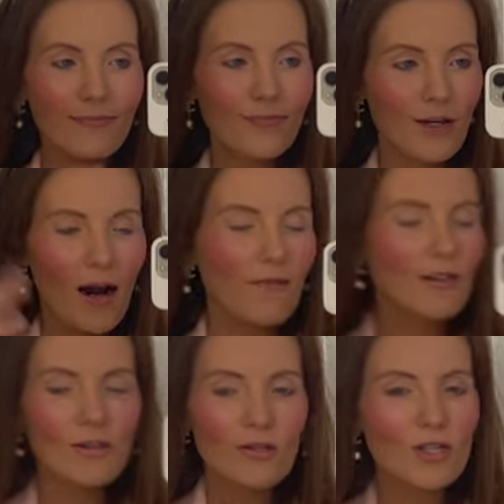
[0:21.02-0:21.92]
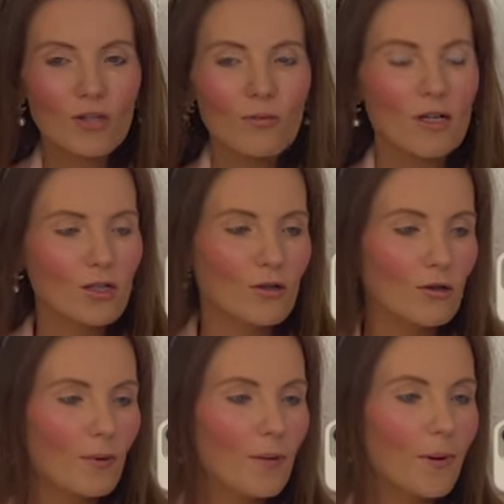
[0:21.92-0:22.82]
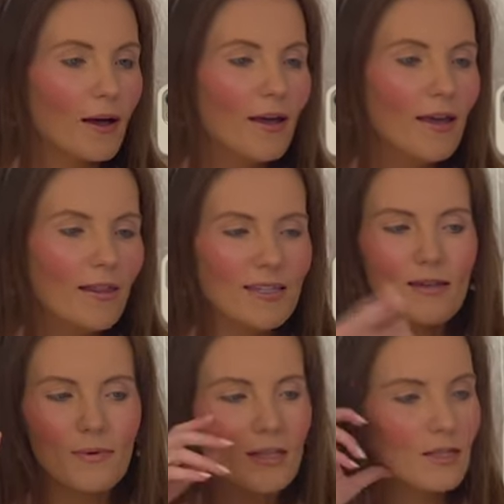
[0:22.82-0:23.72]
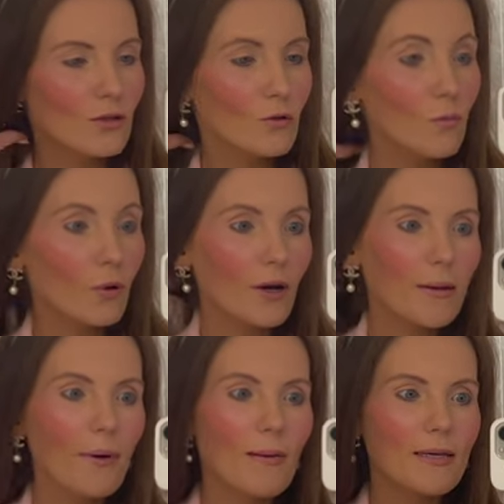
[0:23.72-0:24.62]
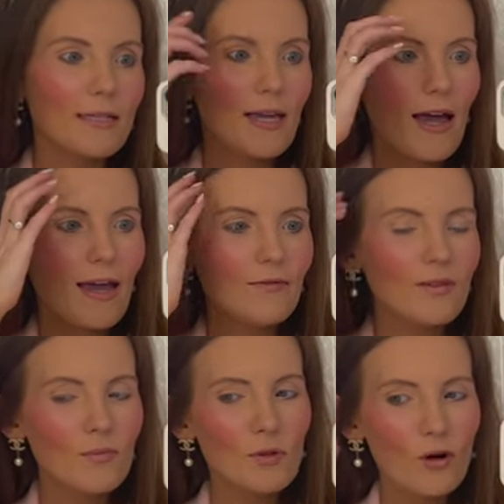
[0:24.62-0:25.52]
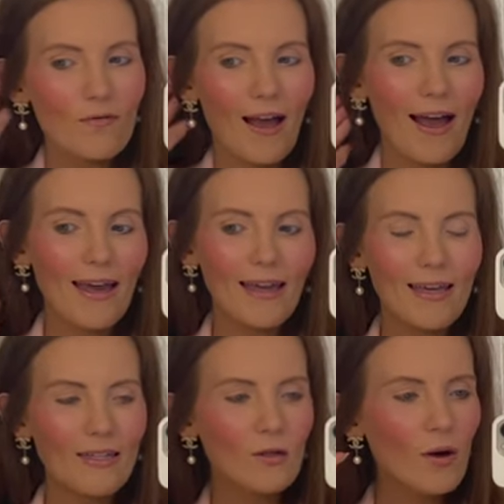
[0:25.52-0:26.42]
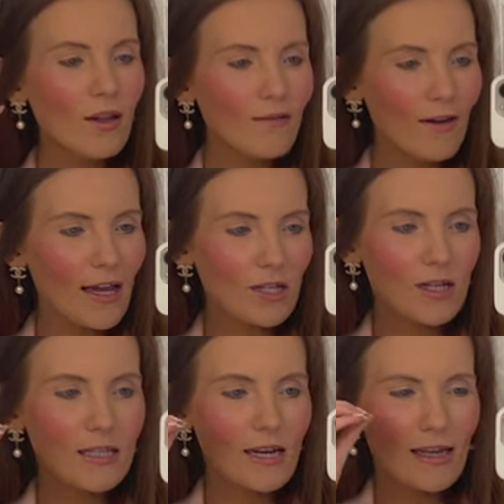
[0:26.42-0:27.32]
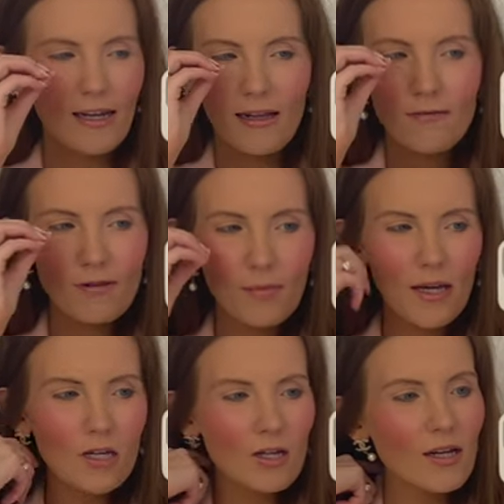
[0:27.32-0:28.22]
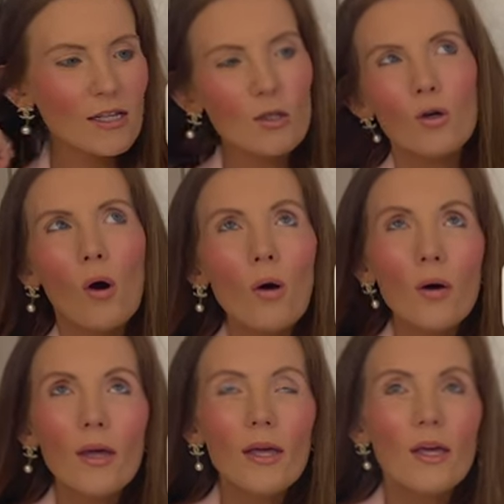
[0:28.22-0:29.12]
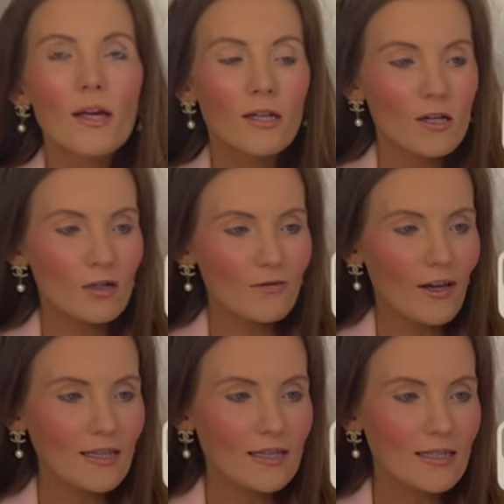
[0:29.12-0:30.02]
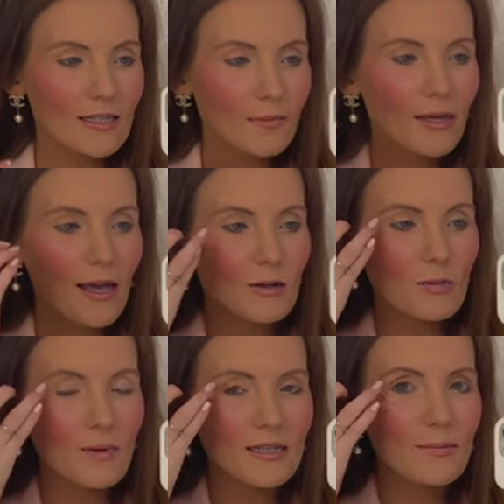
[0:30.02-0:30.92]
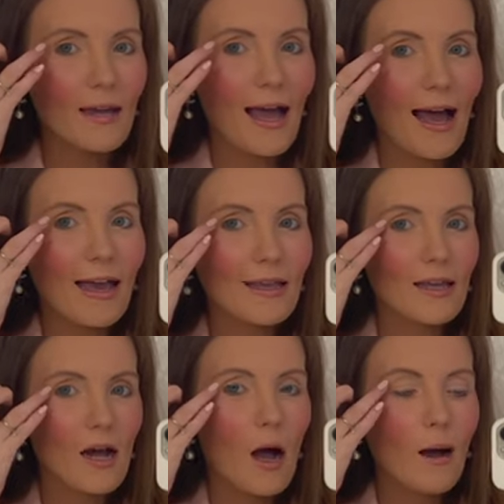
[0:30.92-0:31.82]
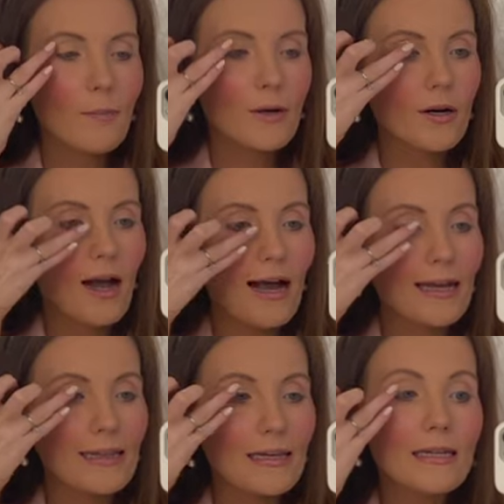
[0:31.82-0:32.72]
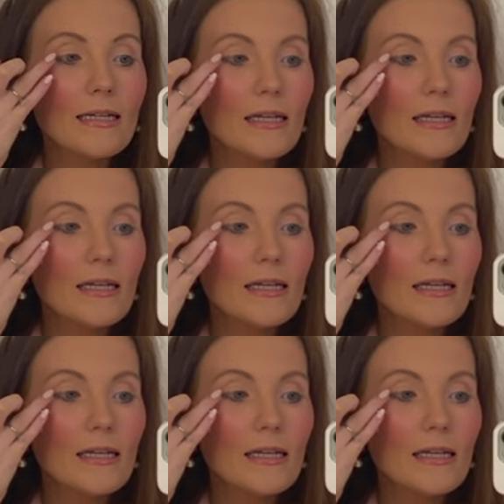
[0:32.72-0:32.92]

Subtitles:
I feel like there's just so much to talk about, but this is so boring, but basically I have some sort of eye, it's not an infection, it's an inflammation. It's not conjunctivitis, it's something else, but basically my eye, like upper eyelid,